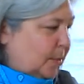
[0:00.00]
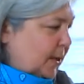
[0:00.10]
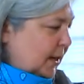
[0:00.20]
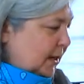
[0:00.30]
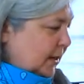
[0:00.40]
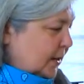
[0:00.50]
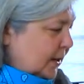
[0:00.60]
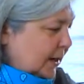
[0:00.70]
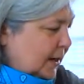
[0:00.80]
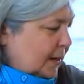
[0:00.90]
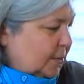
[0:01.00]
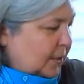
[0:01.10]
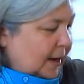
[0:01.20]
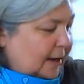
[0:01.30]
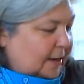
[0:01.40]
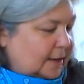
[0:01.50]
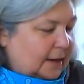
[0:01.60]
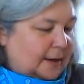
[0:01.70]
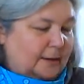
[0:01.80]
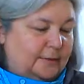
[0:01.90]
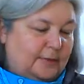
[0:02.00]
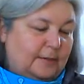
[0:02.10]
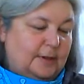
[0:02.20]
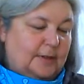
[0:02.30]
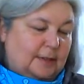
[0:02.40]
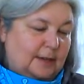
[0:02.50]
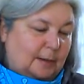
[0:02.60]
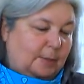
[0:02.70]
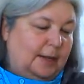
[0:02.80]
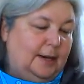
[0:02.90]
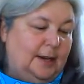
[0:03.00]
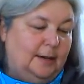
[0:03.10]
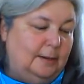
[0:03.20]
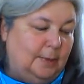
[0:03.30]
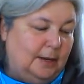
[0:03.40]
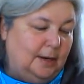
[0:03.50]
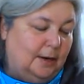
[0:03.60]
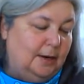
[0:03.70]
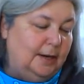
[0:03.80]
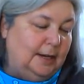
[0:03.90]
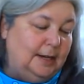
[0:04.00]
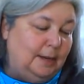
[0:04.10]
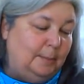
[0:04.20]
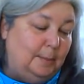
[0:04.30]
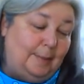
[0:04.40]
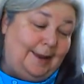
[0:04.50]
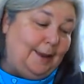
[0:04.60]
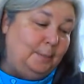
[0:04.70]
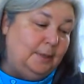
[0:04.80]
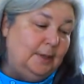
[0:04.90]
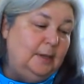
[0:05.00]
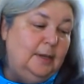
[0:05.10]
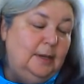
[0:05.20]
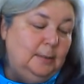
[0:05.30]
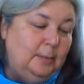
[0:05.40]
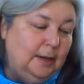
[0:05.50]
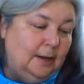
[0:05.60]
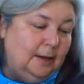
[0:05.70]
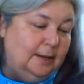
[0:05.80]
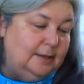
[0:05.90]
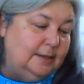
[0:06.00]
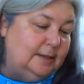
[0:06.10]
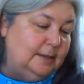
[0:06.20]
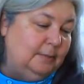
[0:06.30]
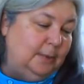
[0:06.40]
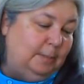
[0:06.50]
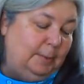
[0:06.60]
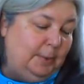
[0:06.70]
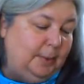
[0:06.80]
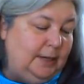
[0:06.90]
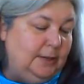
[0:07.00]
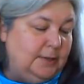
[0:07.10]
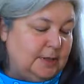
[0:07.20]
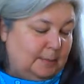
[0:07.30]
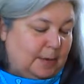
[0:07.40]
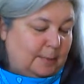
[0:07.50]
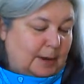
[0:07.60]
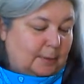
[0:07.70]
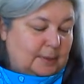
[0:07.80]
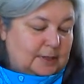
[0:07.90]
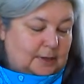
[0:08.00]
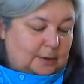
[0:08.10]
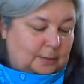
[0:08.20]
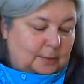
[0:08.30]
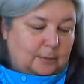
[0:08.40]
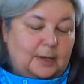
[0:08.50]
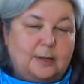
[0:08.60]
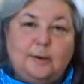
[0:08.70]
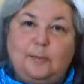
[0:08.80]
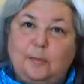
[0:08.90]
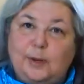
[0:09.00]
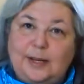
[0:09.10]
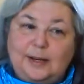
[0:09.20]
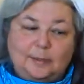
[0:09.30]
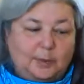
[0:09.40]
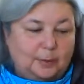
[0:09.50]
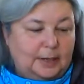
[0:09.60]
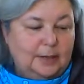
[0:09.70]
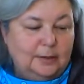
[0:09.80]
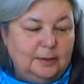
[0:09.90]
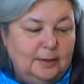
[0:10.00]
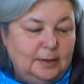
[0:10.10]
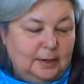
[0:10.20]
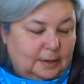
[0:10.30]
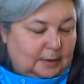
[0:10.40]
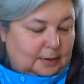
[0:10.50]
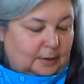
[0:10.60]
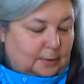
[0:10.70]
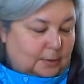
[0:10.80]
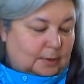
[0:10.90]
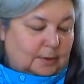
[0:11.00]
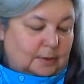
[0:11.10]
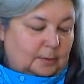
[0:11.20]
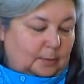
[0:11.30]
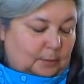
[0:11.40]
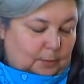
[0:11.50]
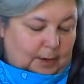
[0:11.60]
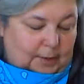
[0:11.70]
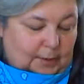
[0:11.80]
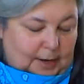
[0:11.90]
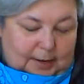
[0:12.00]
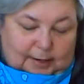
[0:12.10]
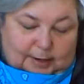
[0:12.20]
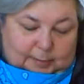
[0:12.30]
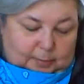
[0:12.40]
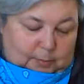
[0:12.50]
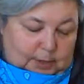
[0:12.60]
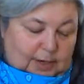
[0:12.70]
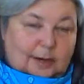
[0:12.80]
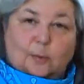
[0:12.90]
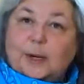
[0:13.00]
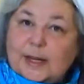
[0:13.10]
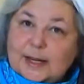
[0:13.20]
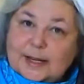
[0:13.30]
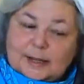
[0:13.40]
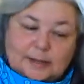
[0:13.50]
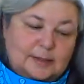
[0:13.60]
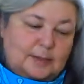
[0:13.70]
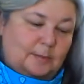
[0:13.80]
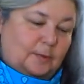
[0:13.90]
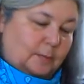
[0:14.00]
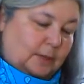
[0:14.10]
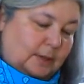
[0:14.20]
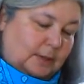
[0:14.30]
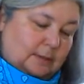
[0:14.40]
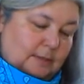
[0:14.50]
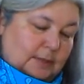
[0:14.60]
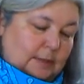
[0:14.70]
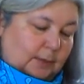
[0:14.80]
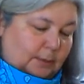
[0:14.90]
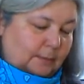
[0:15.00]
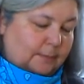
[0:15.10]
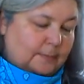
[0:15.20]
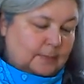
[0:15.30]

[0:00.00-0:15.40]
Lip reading: put in. I keep track of everything that I plant out in my yard. I keep a map because when my perennials come up, I want to know whether I'm weeding a perennial or whether I am weeding weed. Some of them look similar.